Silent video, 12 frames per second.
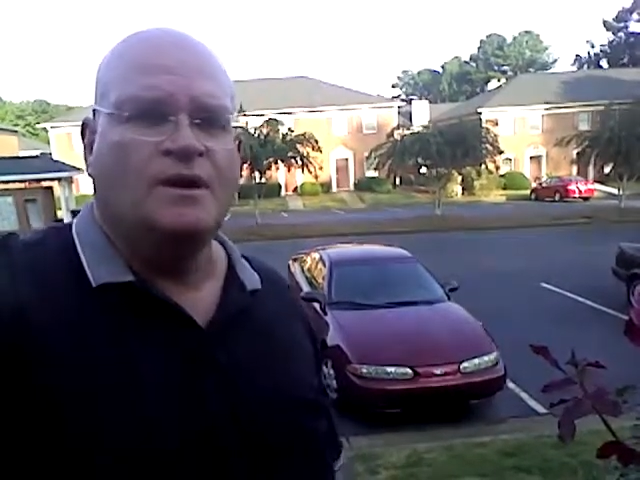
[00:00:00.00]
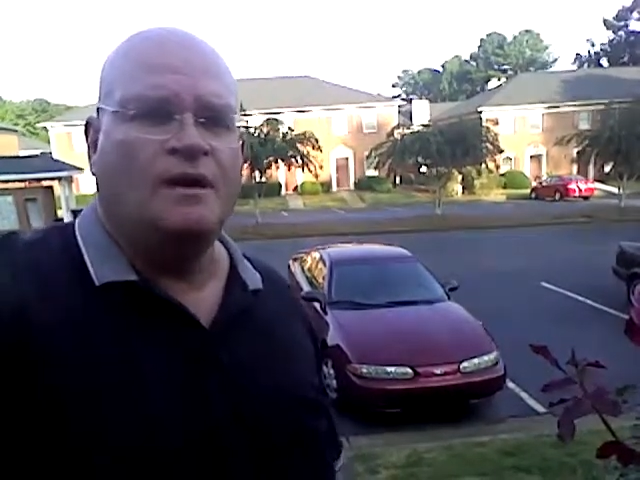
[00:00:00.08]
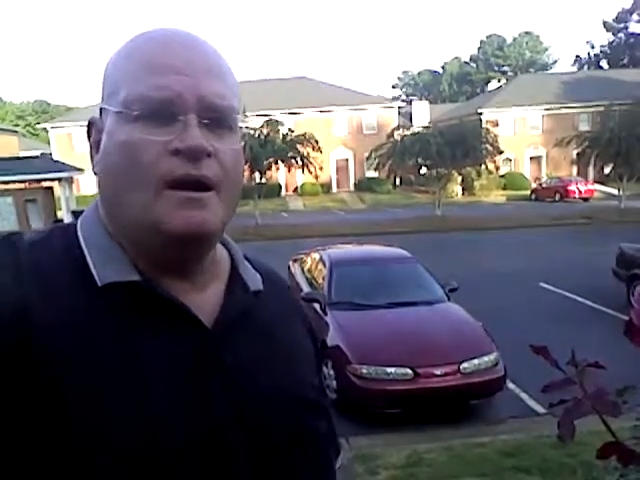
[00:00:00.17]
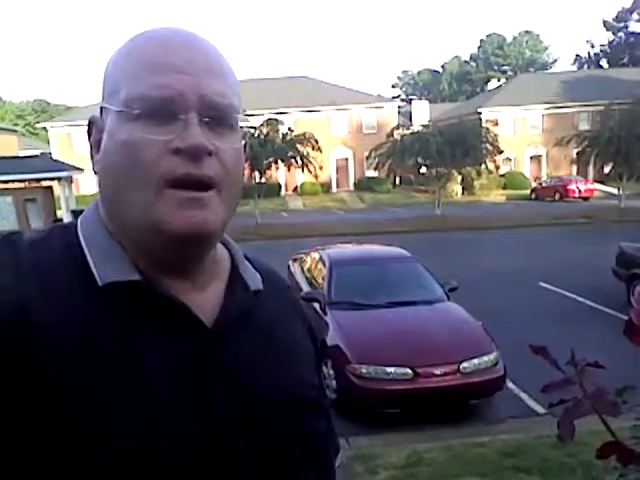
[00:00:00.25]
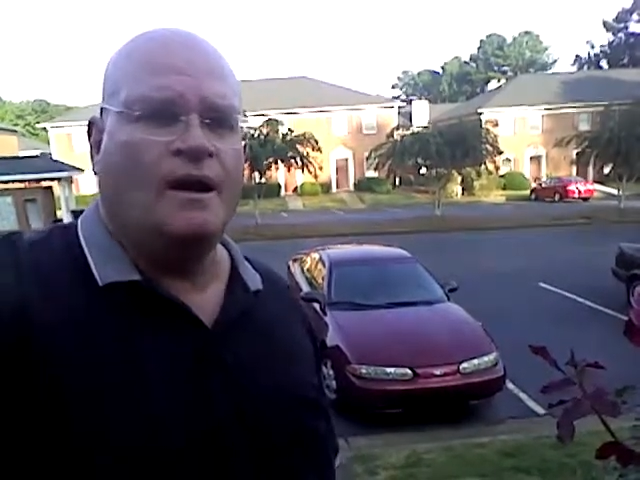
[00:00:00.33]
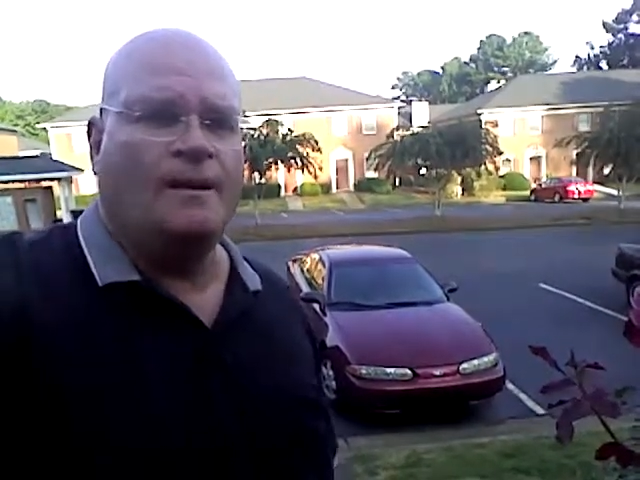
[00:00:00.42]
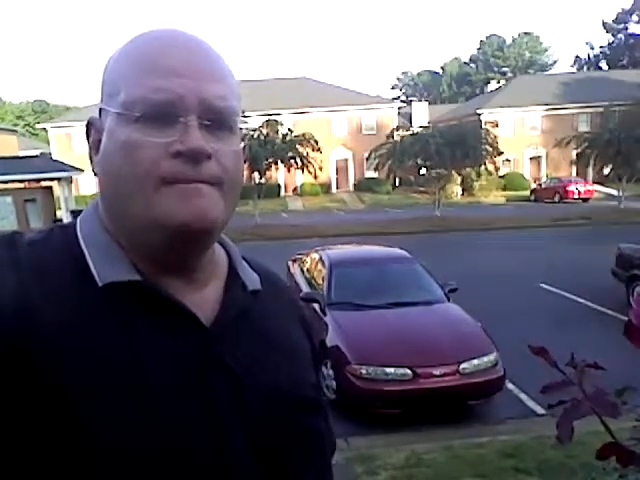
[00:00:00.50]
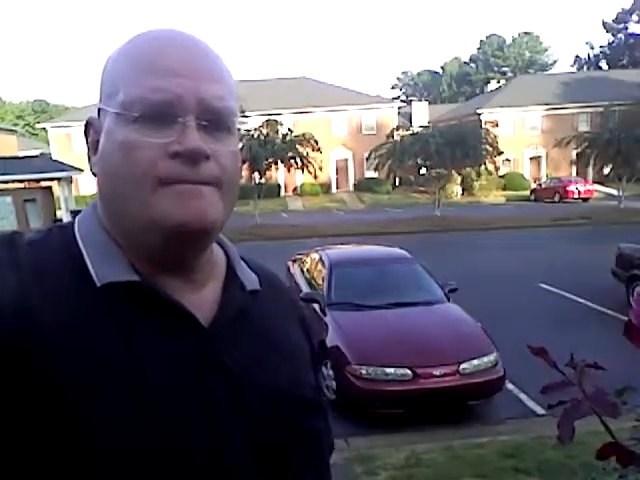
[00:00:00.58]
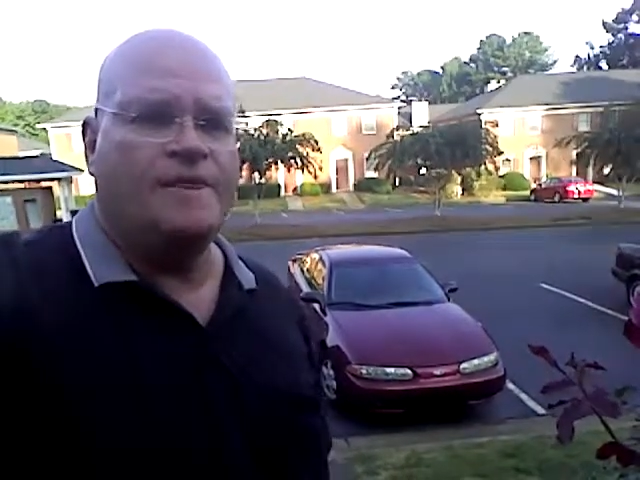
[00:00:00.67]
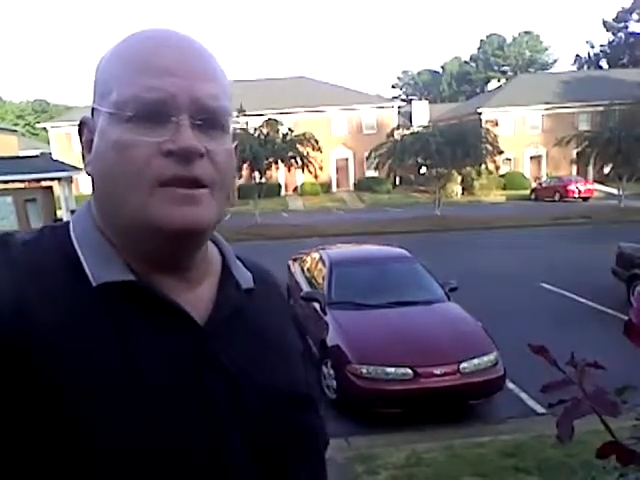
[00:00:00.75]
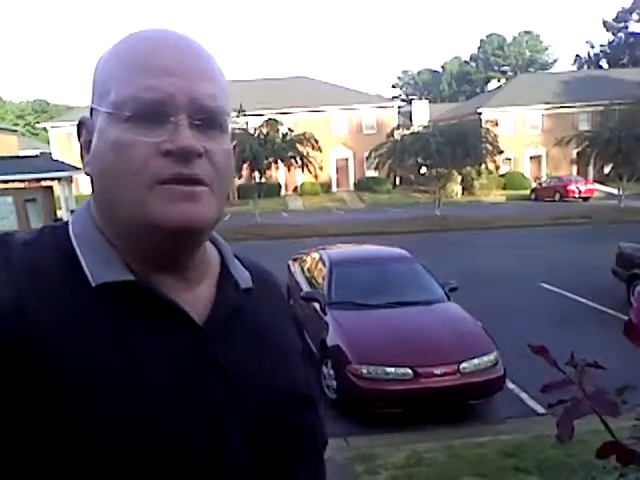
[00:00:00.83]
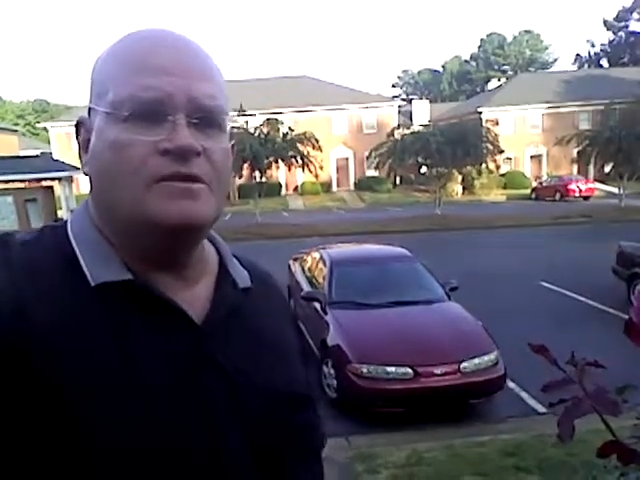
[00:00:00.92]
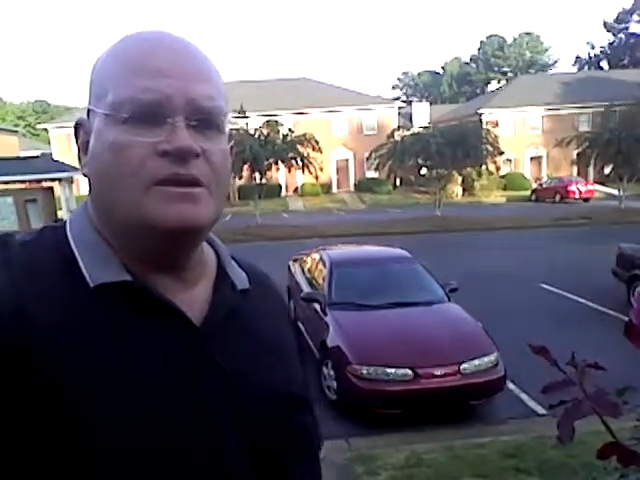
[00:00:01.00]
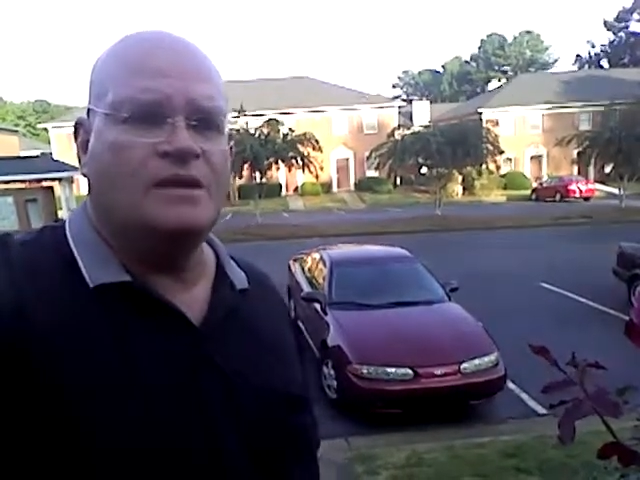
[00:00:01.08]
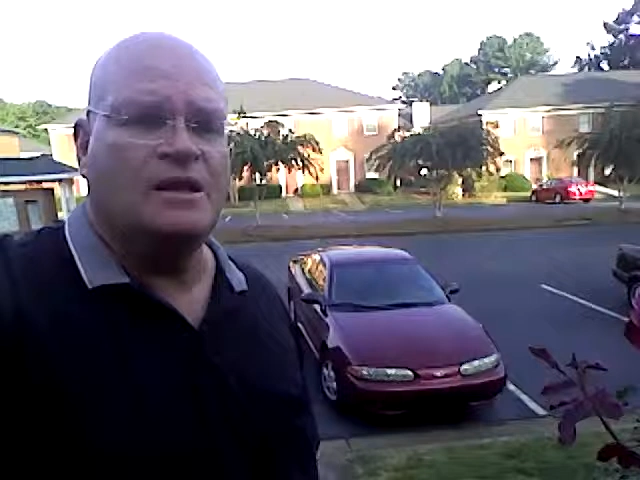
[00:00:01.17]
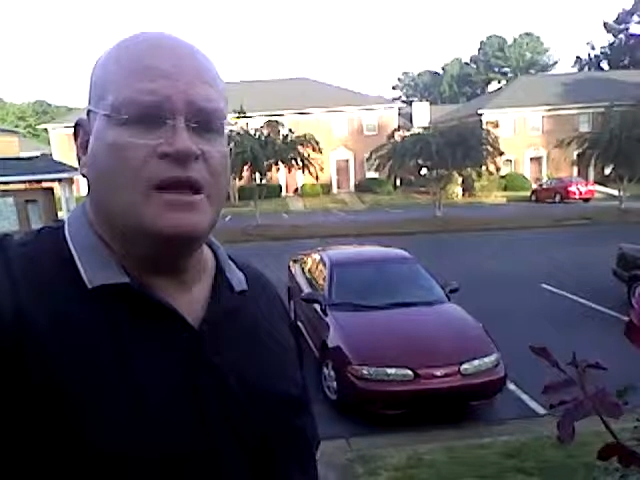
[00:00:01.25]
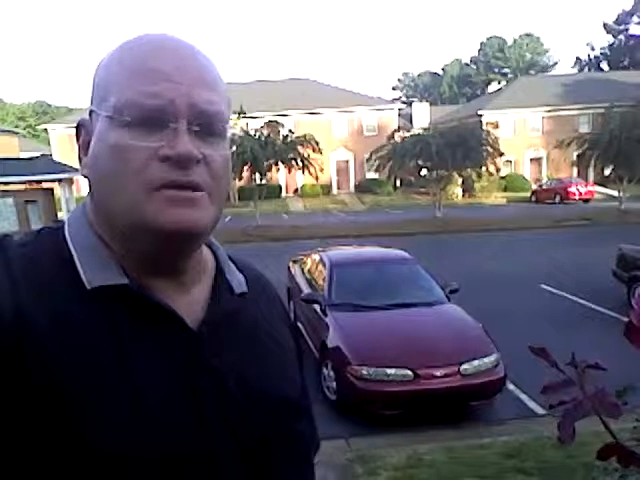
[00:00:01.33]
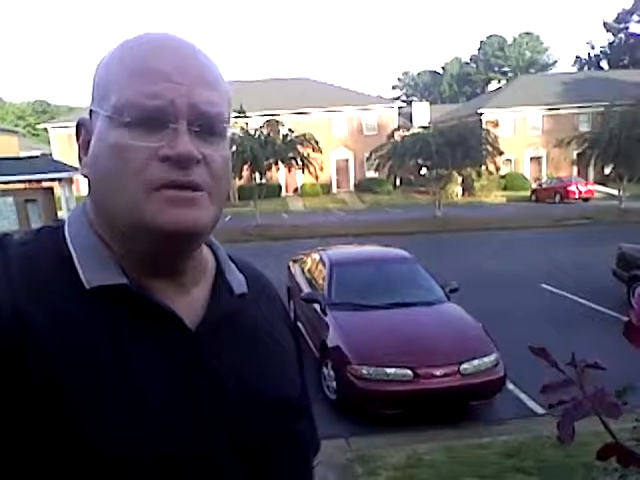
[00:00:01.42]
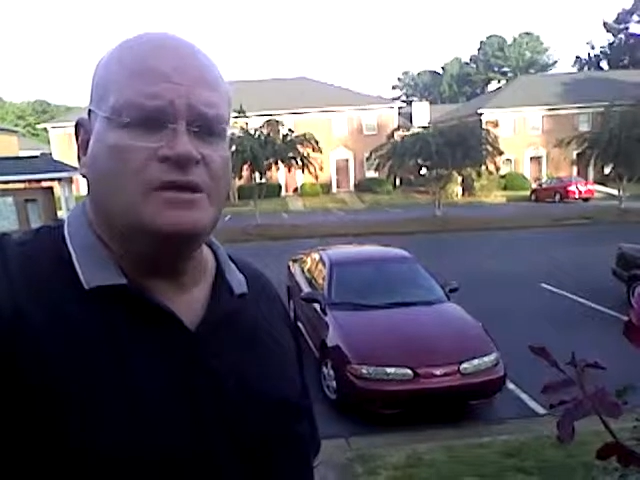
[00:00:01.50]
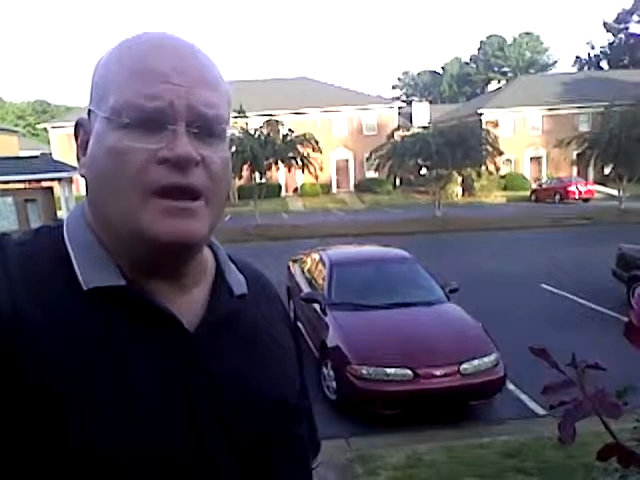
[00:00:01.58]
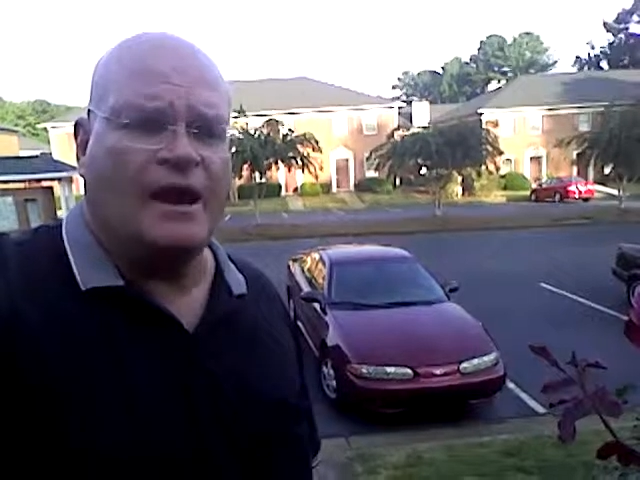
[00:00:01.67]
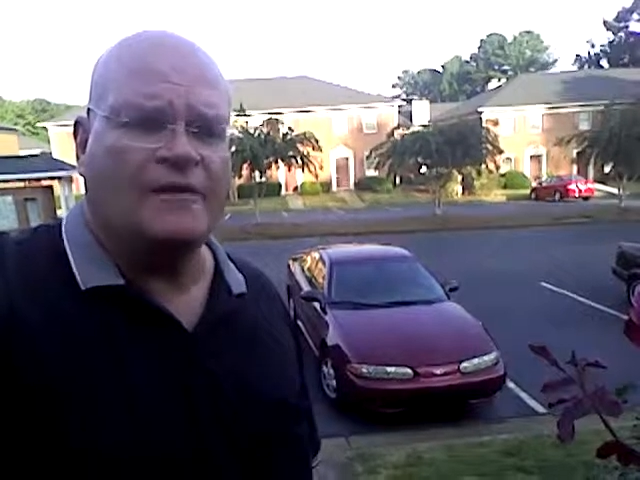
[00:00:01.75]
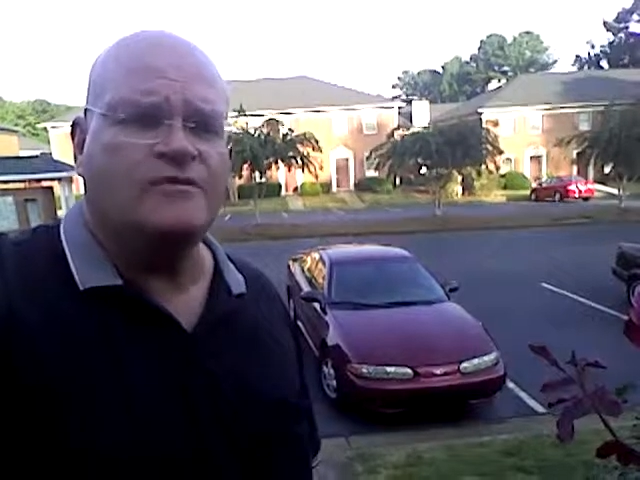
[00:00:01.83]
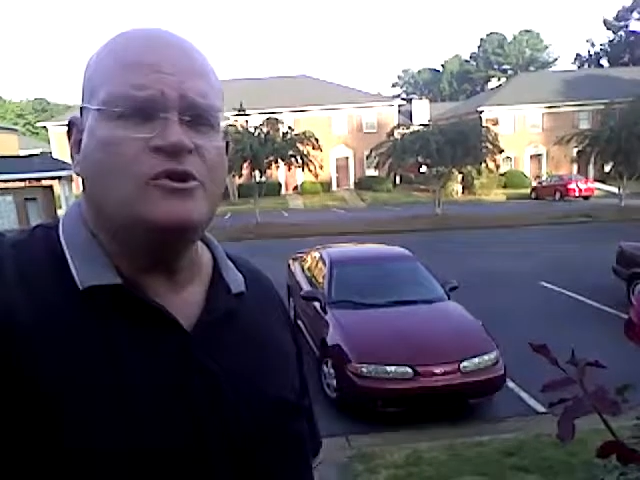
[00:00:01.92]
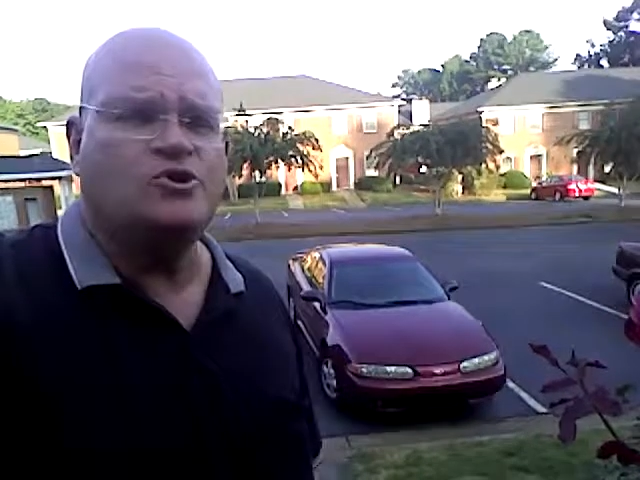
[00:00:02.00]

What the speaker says: Every